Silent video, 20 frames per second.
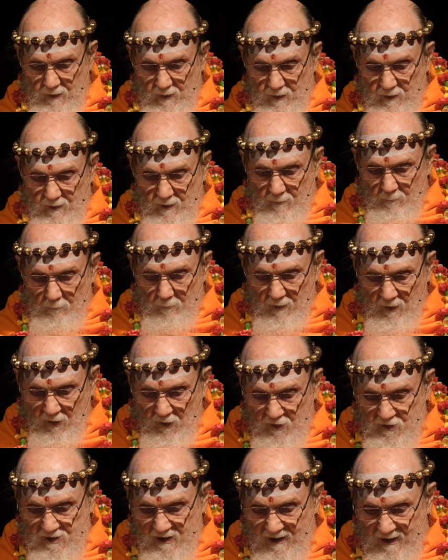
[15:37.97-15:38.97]
The
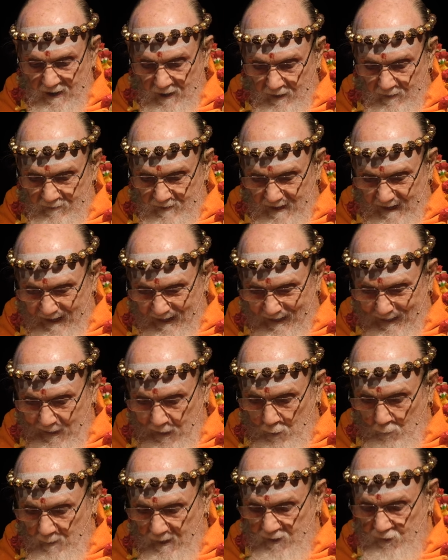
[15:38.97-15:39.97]
merging of the
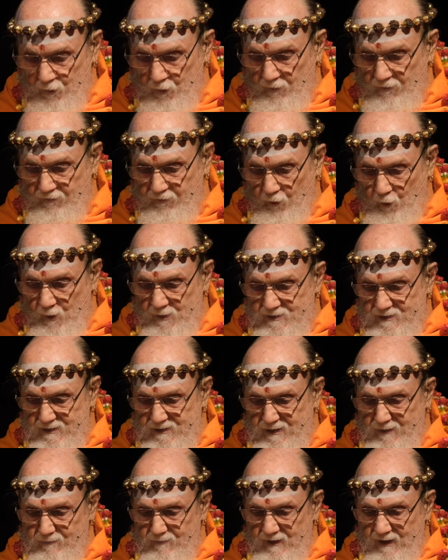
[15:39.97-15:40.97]
elemental forces
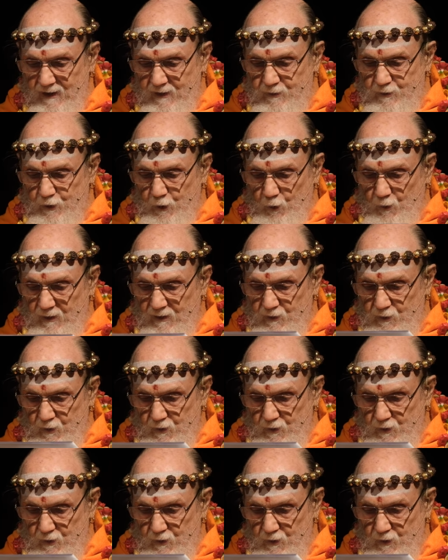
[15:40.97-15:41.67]
of nature into